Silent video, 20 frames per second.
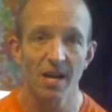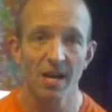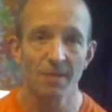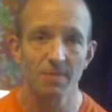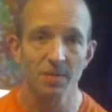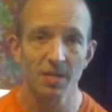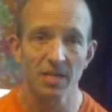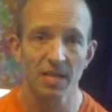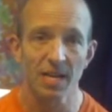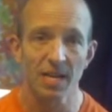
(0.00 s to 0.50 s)
I'm
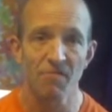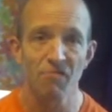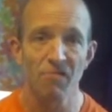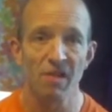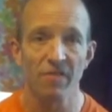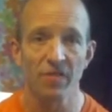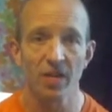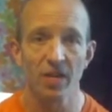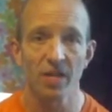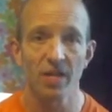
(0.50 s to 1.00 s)
Steve
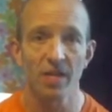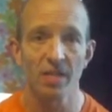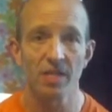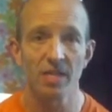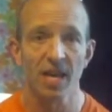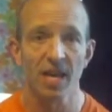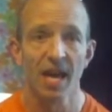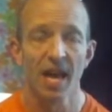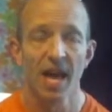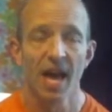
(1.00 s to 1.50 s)

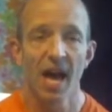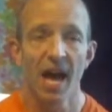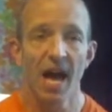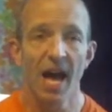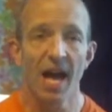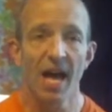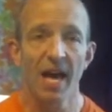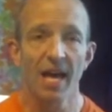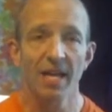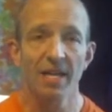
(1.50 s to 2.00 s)
Rivers,
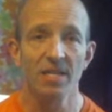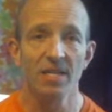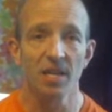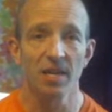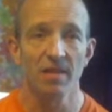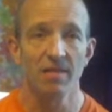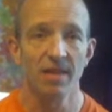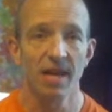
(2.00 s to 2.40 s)
and